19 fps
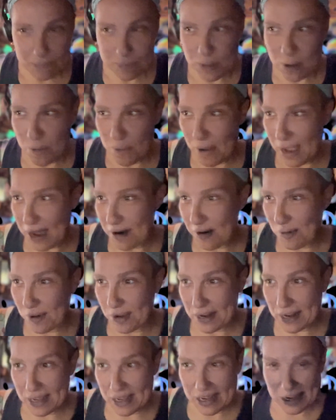No matter
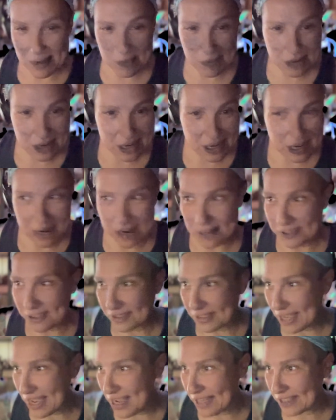what anybody else
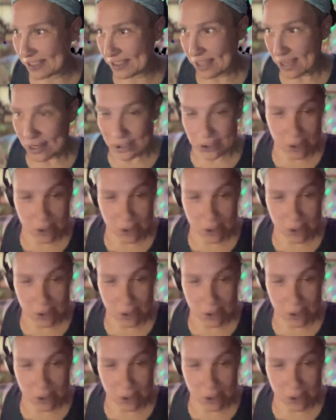says,